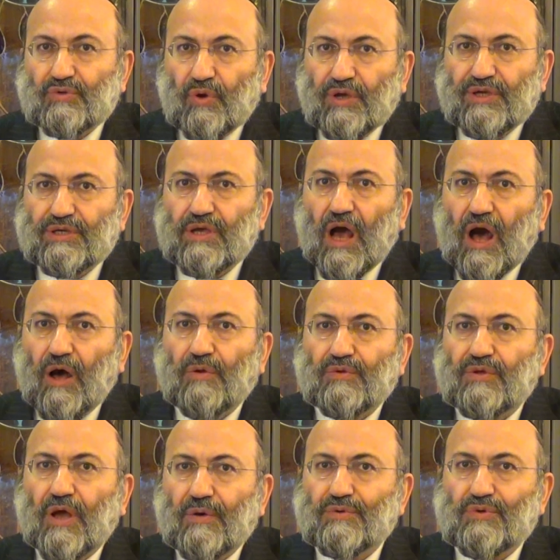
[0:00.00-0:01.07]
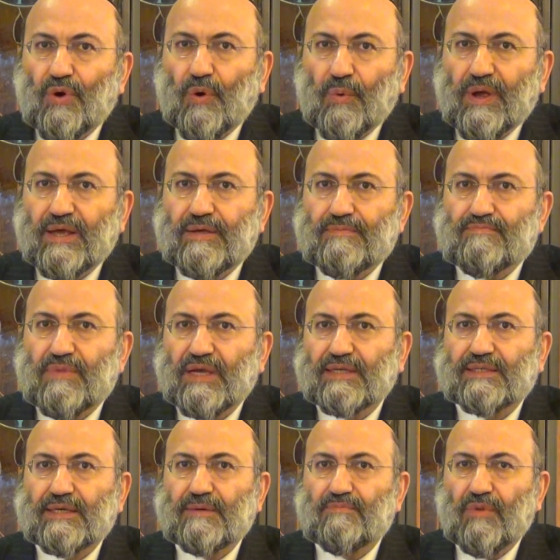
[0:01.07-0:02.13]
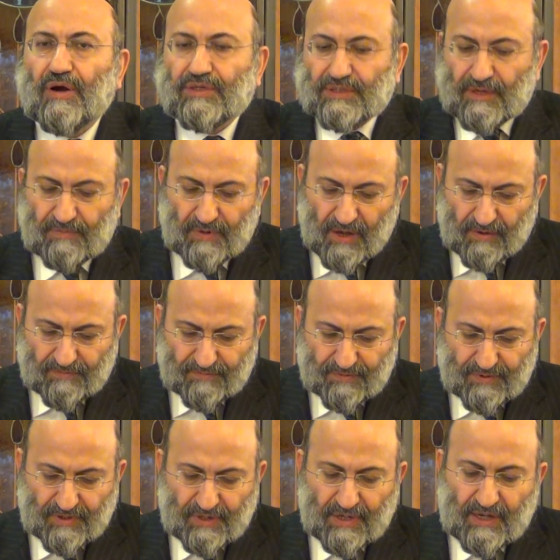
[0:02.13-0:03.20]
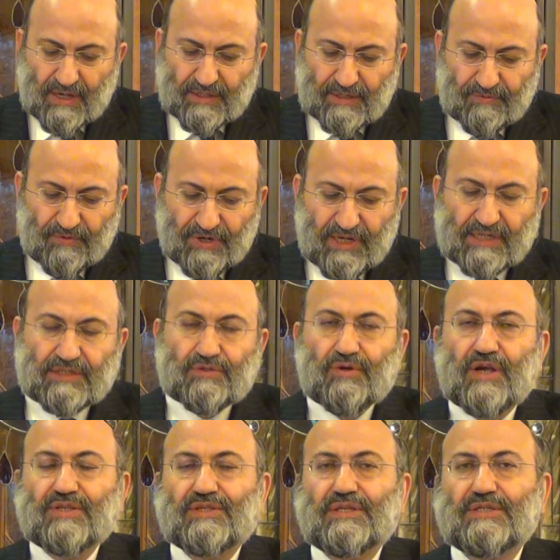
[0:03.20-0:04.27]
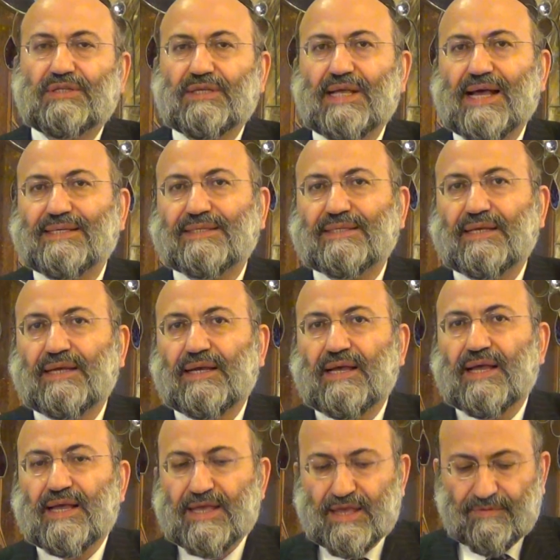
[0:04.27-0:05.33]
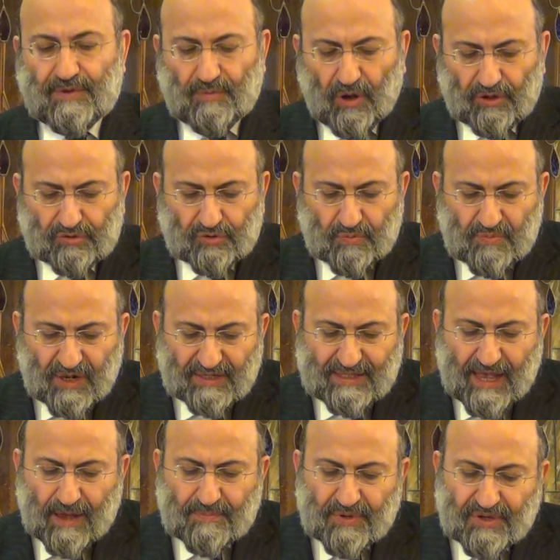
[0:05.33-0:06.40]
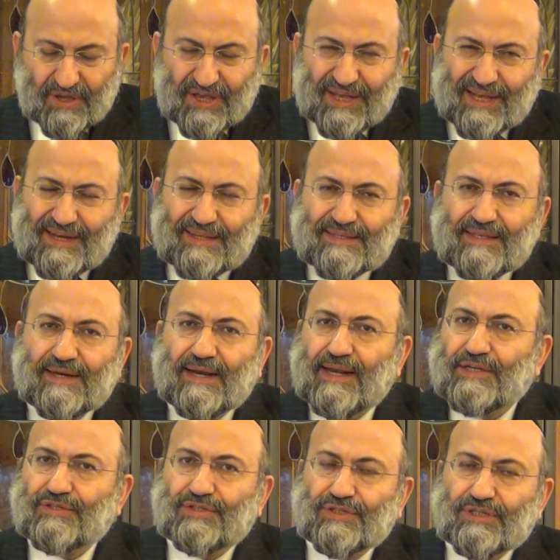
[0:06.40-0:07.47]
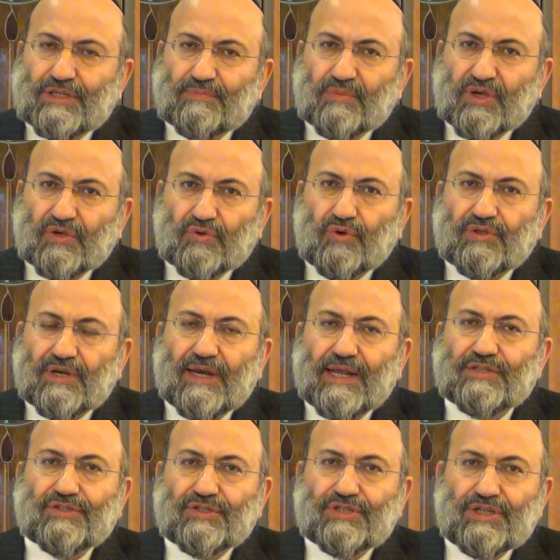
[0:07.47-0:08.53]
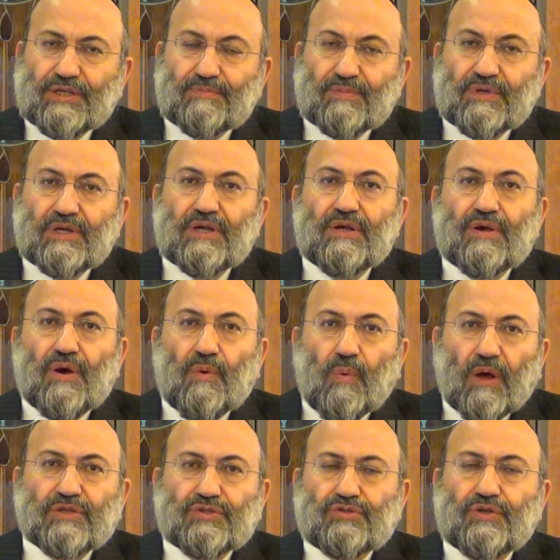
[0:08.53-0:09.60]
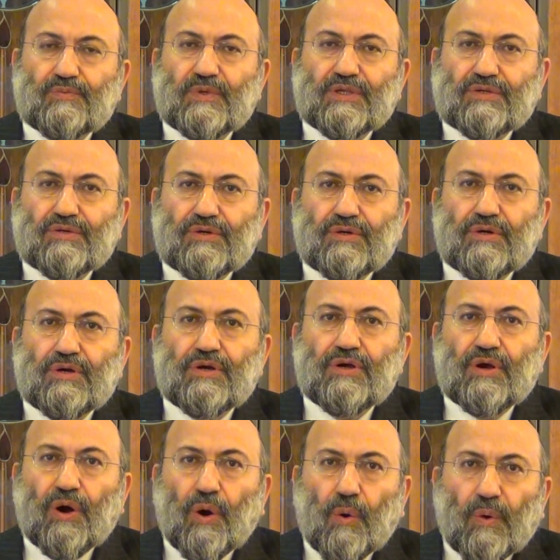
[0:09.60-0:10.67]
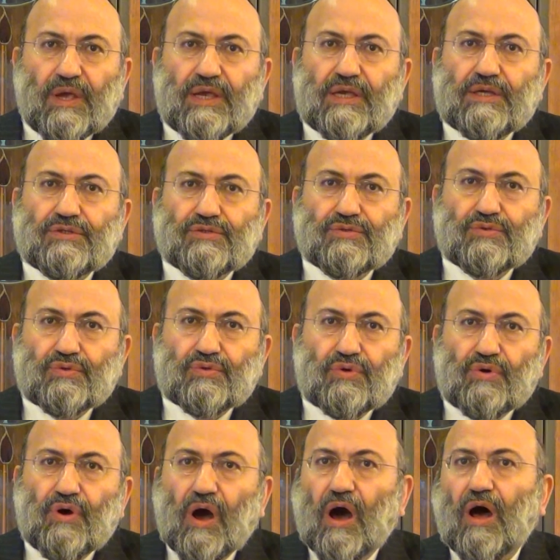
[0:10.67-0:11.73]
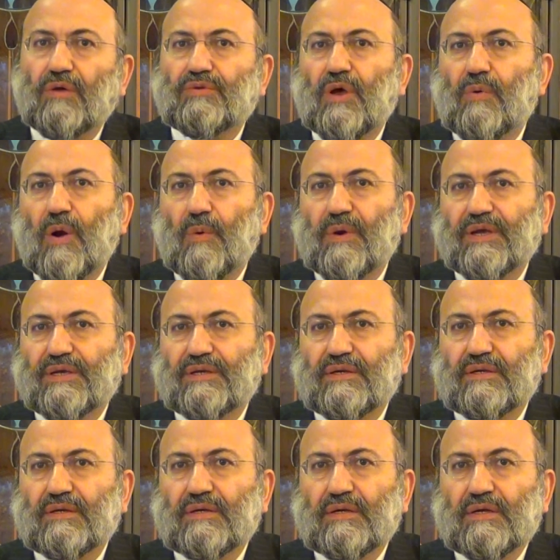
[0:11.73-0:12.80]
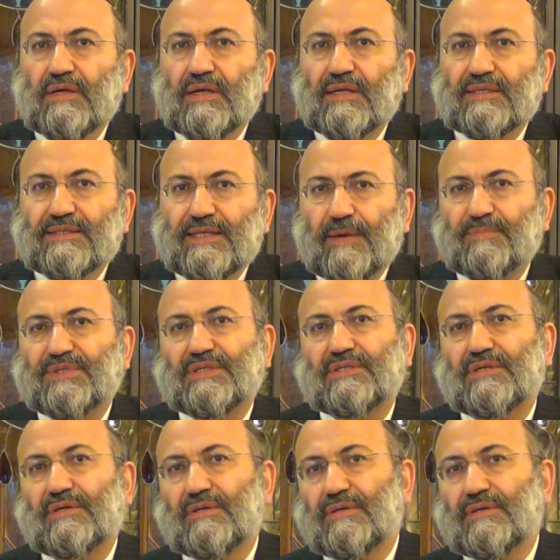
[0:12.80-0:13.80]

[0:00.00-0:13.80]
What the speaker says: going out of your way makes the marks of love. Therefore, here is Torah teaching us, if we want to build up a healthy relationship, a good relationship, what should we do? We should go out of our way. Tips.